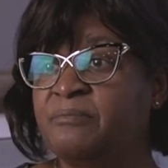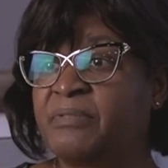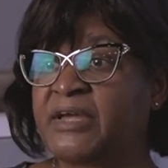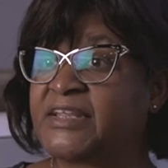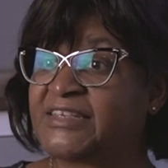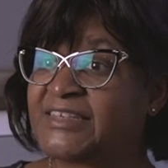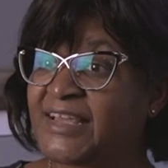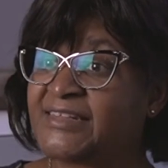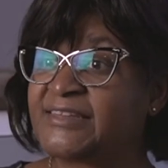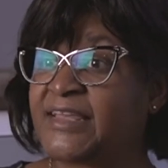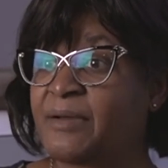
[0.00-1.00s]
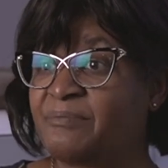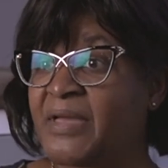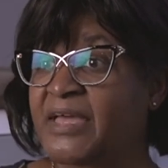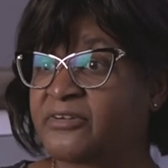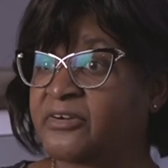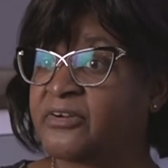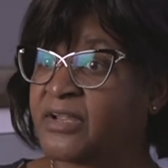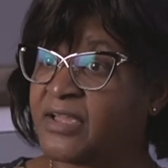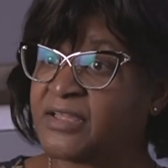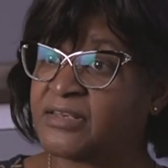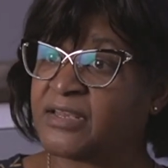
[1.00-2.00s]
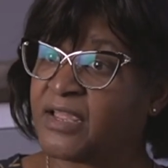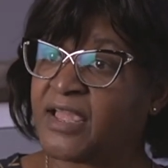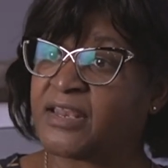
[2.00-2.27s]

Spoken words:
But it does get better, and